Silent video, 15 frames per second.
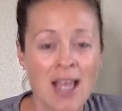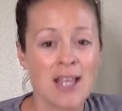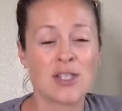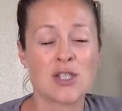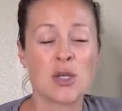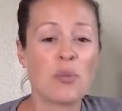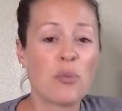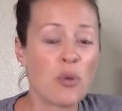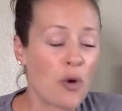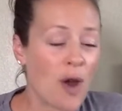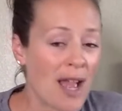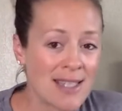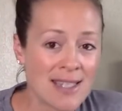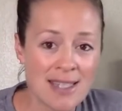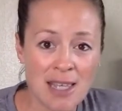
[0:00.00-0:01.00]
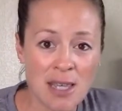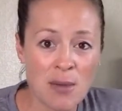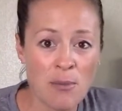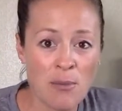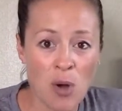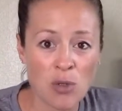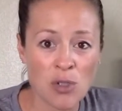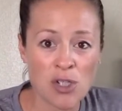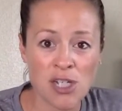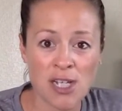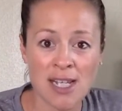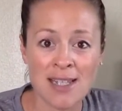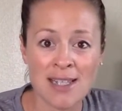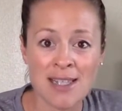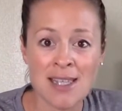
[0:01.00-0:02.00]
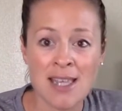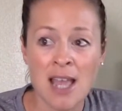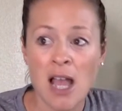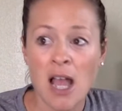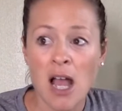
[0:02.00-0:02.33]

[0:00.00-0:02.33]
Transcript: suppress the emotions,